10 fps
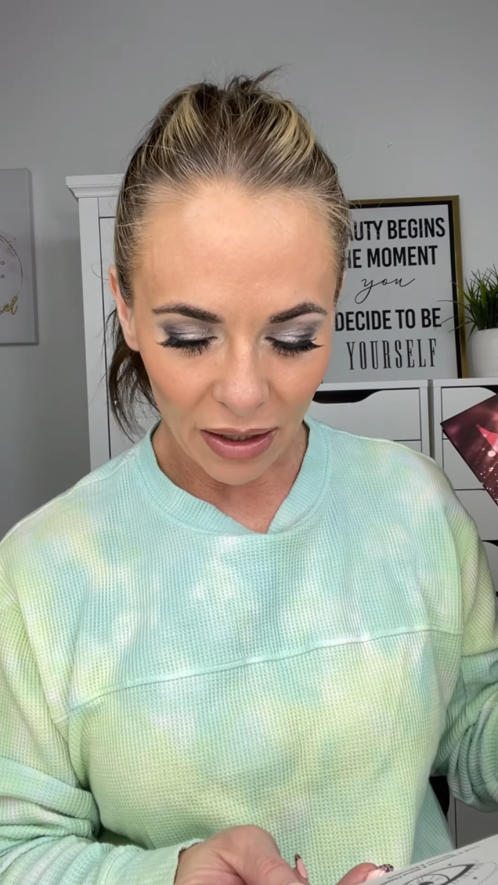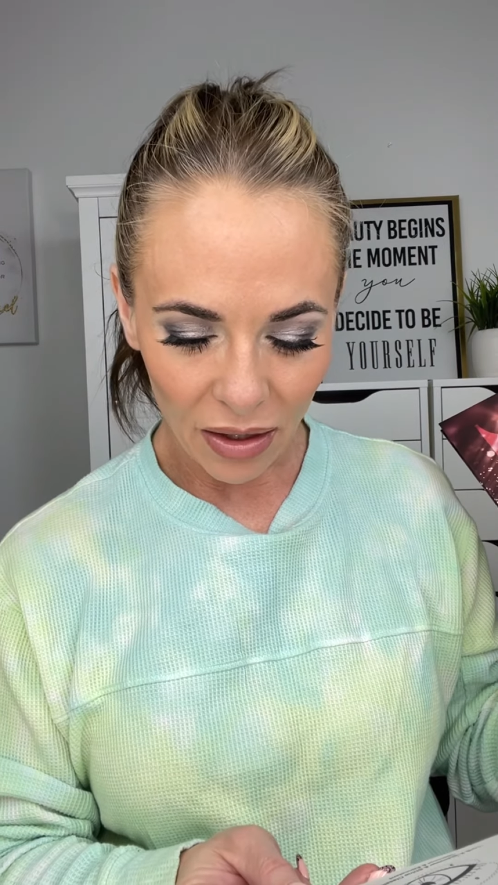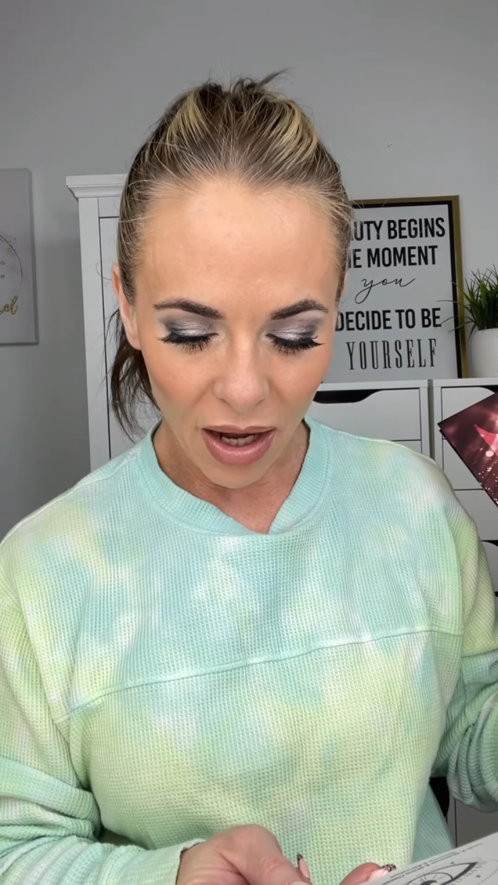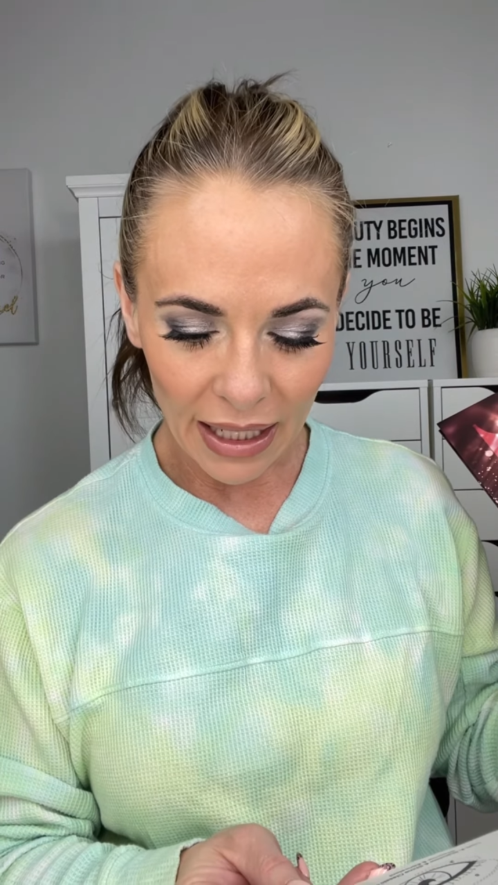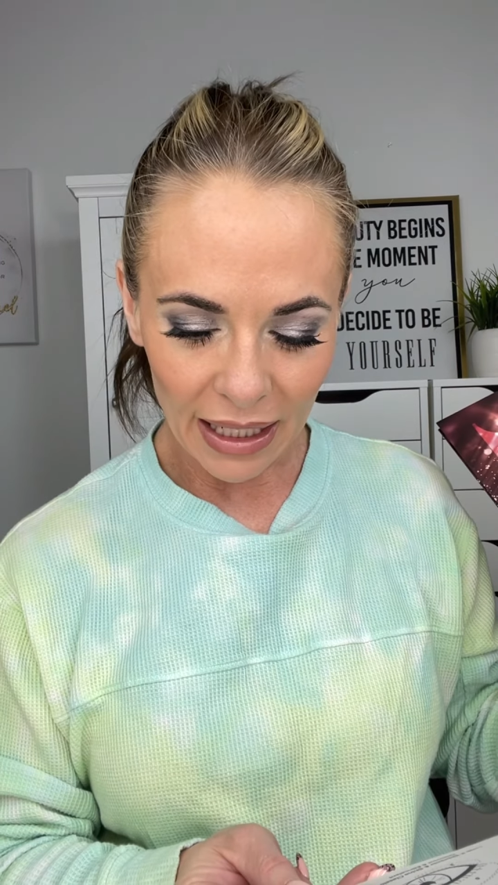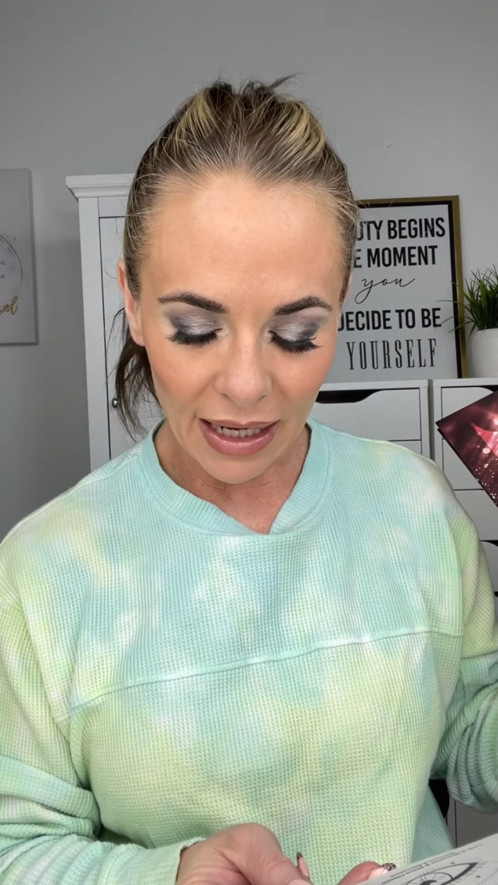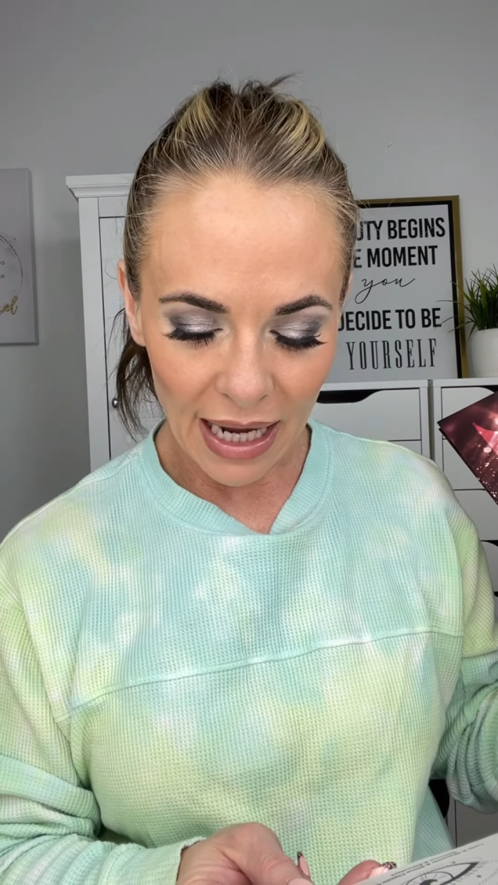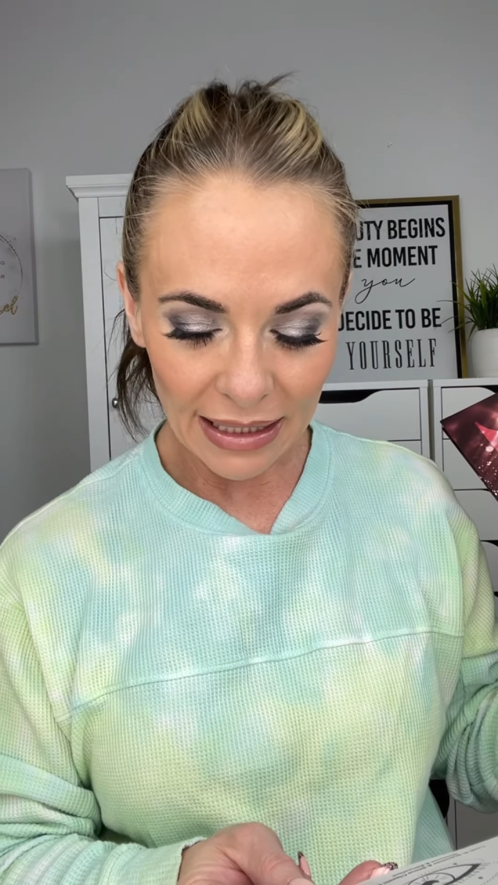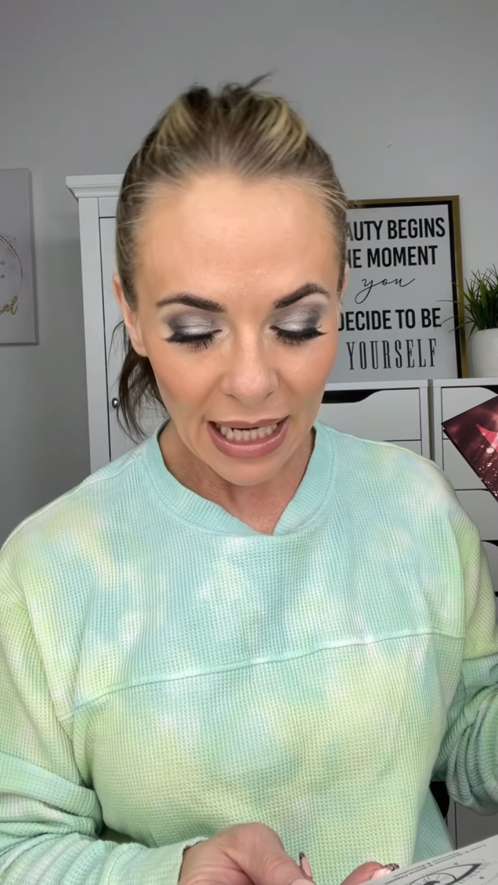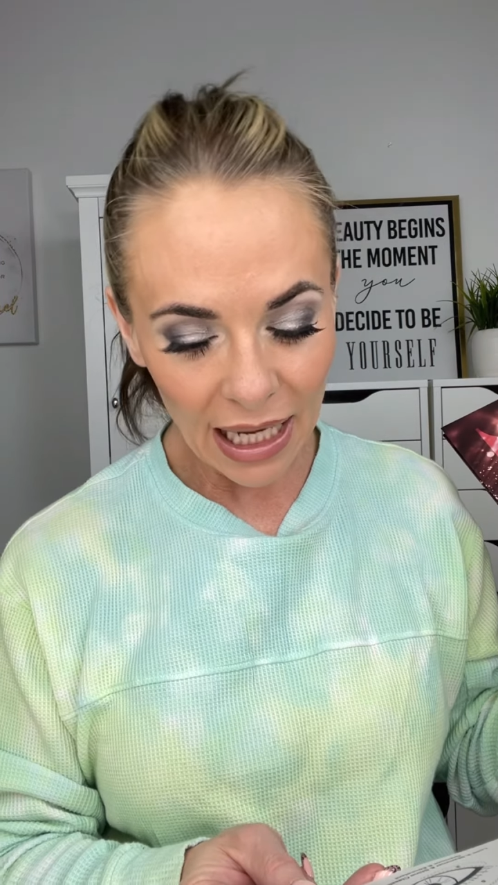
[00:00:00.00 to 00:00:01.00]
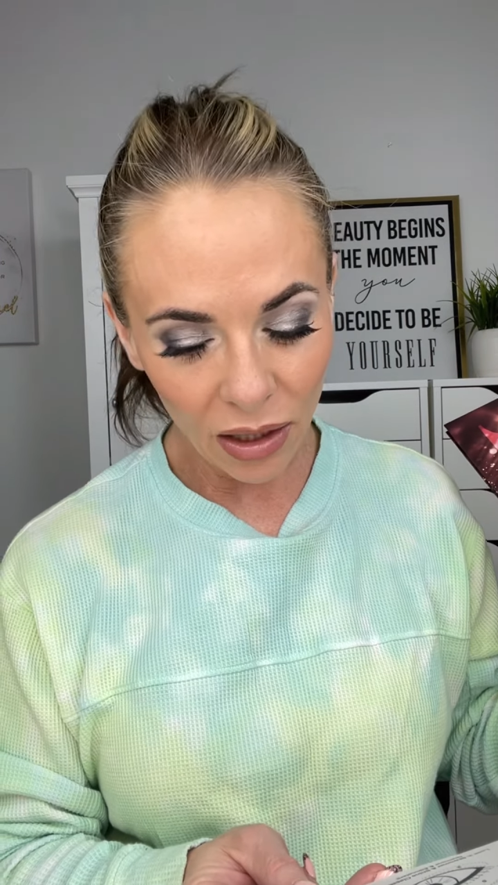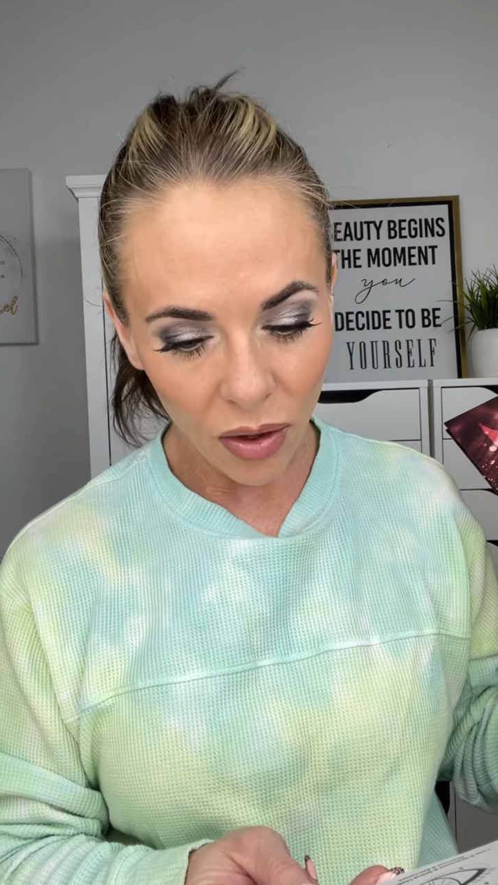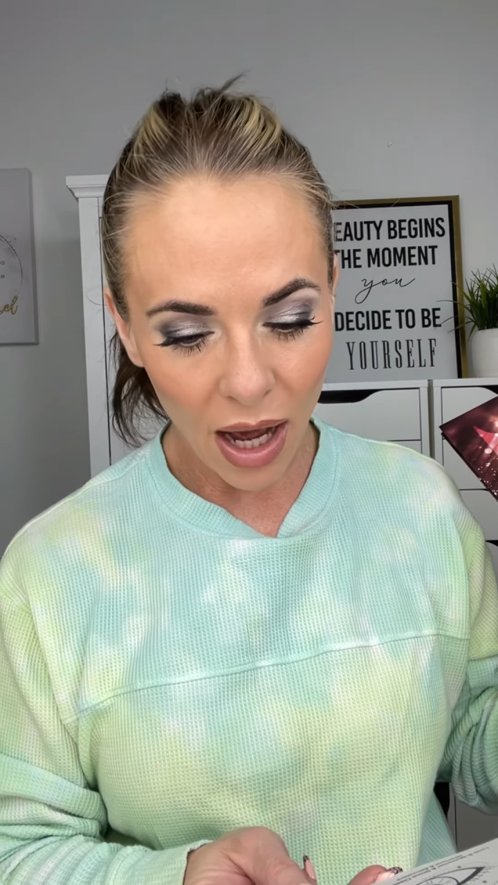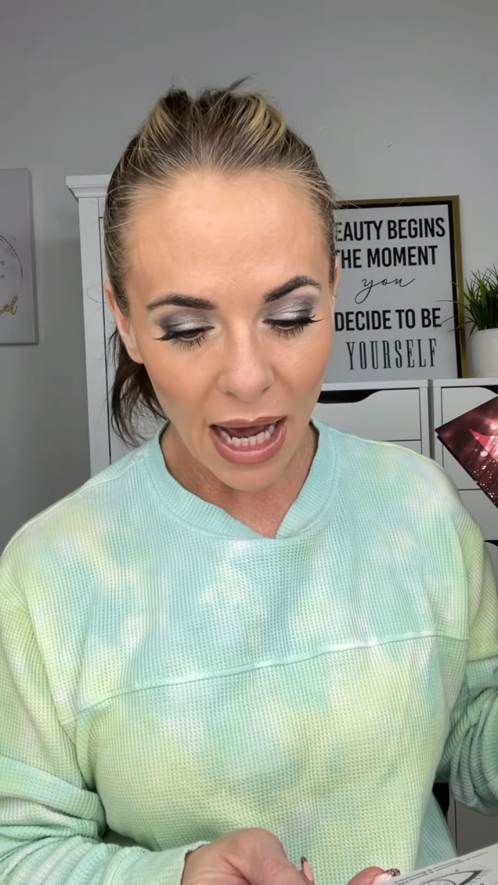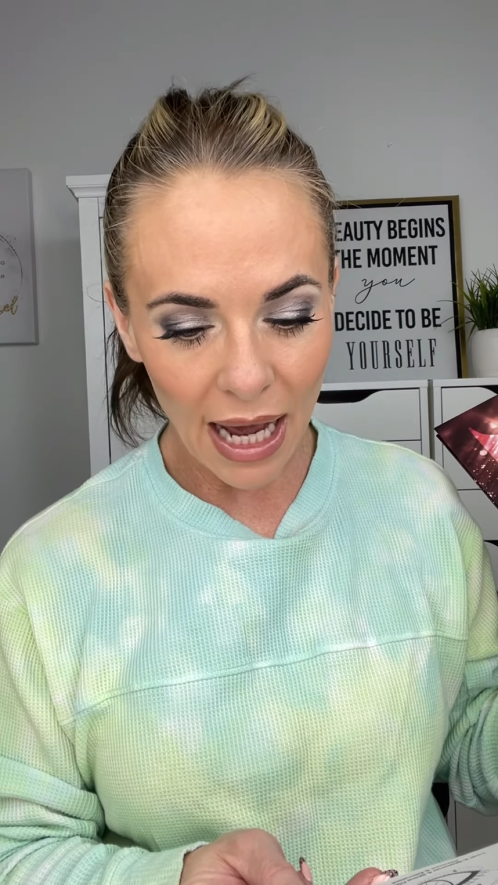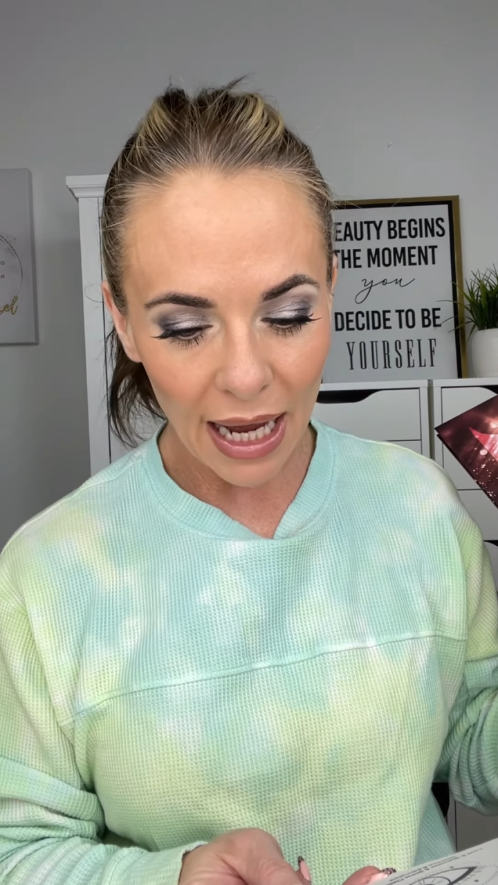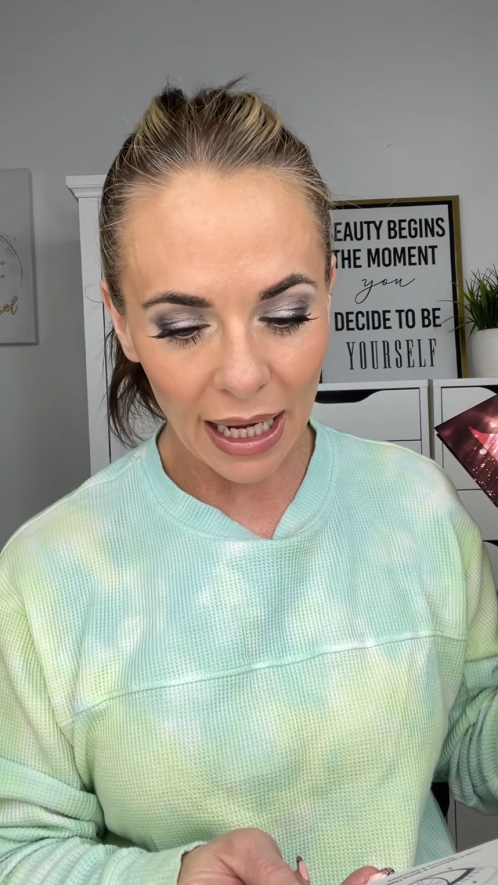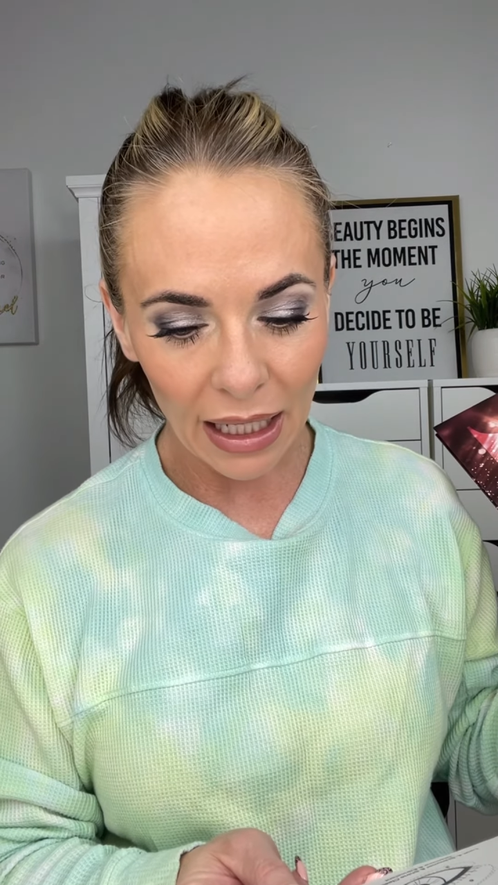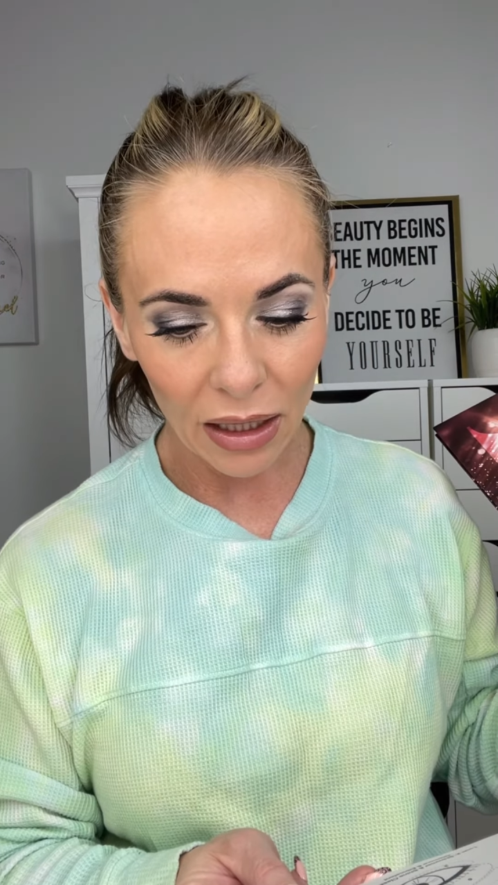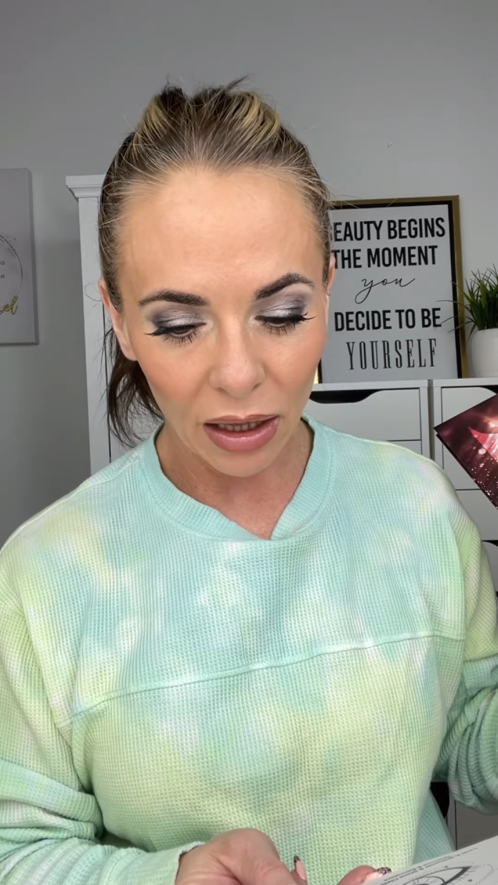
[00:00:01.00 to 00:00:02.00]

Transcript: Naughty and Nice Halo Eye,